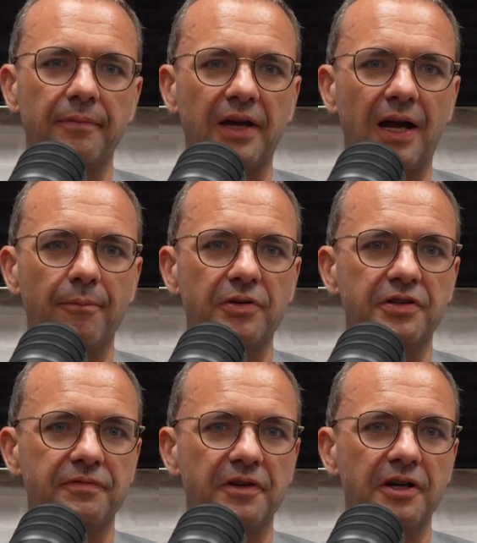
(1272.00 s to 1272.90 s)

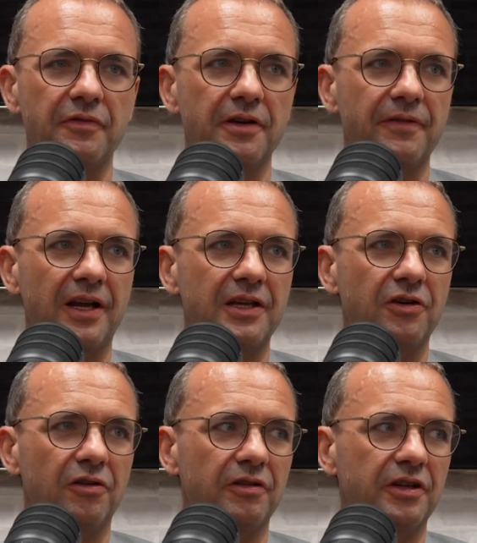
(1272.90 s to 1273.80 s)
campus of Irvine Valley
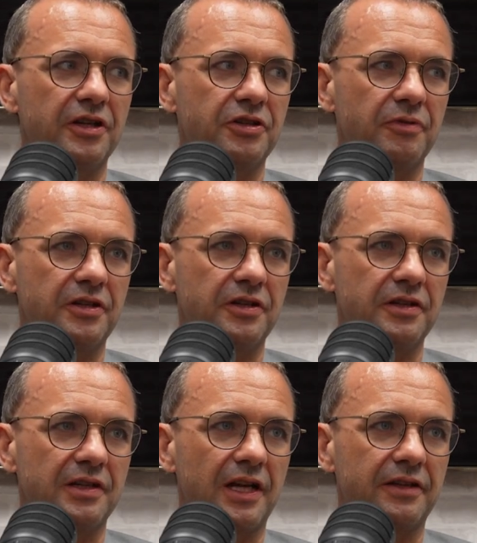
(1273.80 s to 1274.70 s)
College, which
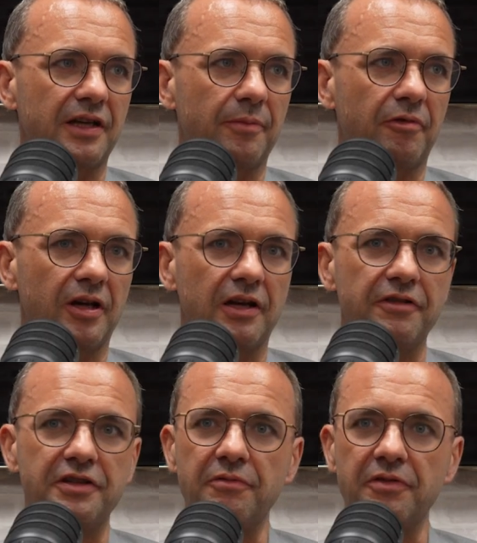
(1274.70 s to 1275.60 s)
is linked up quite
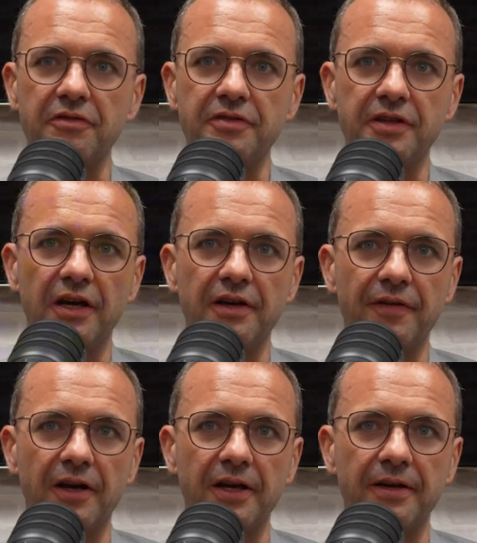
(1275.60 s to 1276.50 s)
closely with UC
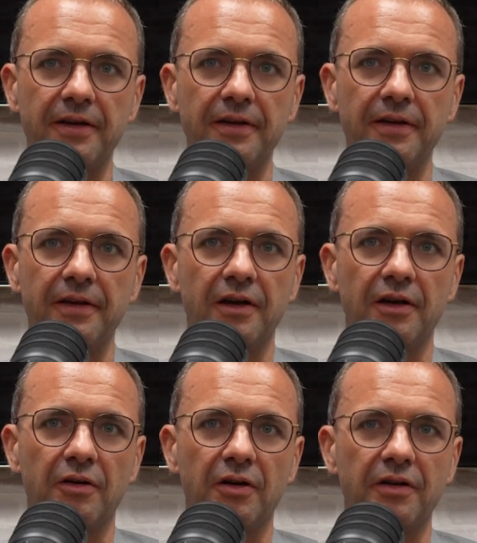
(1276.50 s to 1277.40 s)
Irvine.
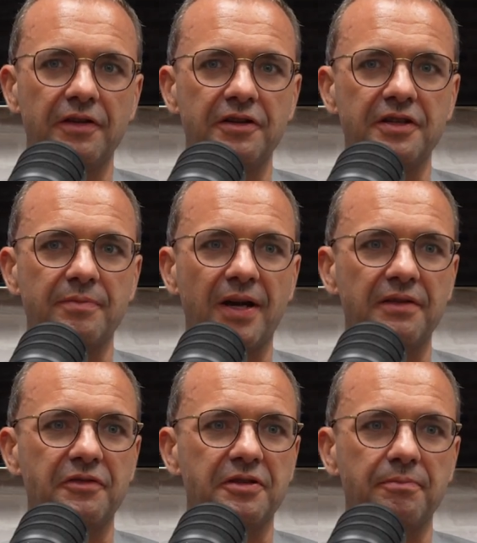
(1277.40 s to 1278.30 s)
This is a
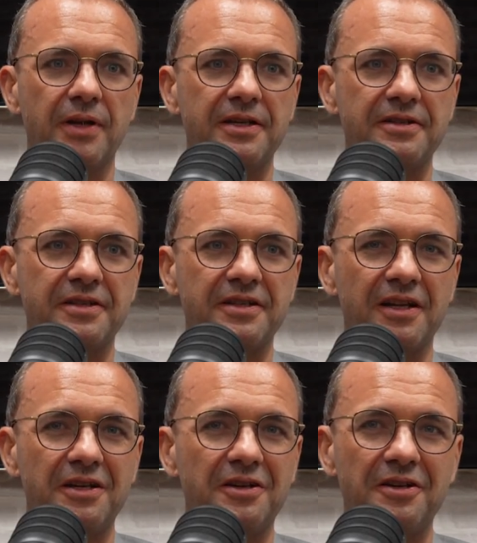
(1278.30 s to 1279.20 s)
magnificent place to
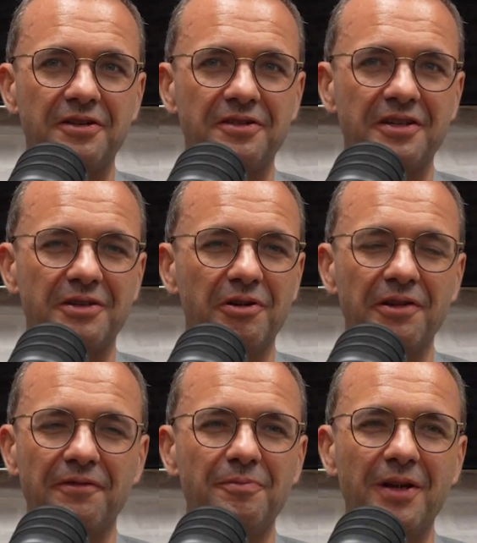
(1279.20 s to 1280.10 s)
study because it's one of
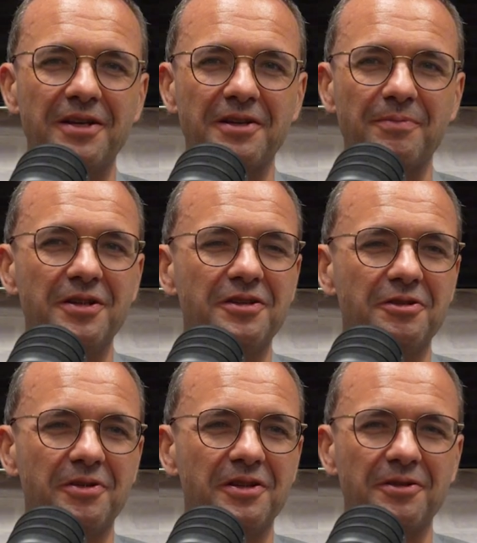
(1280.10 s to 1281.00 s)
the few places I've been to
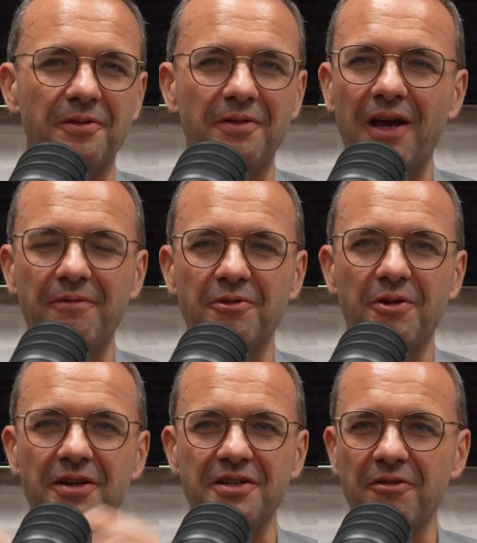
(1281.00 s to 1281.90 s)
where
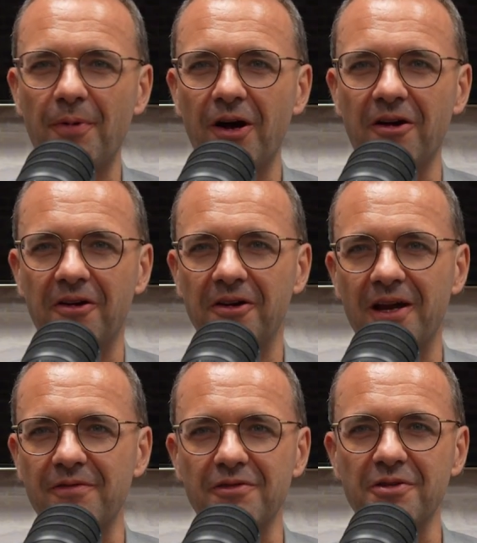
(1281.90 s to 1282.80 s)
everywhere's near a park.
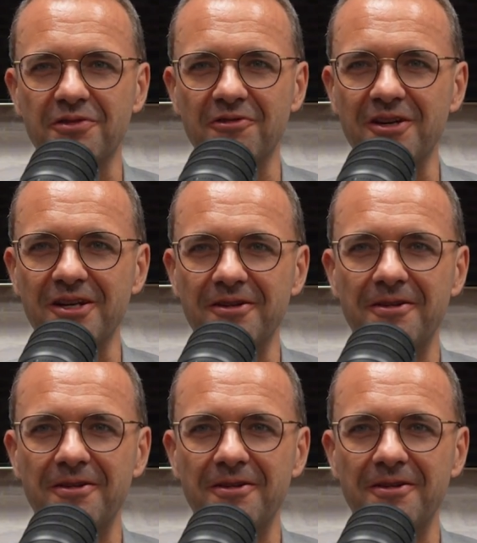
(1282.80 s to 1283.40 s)
Everywhere's green.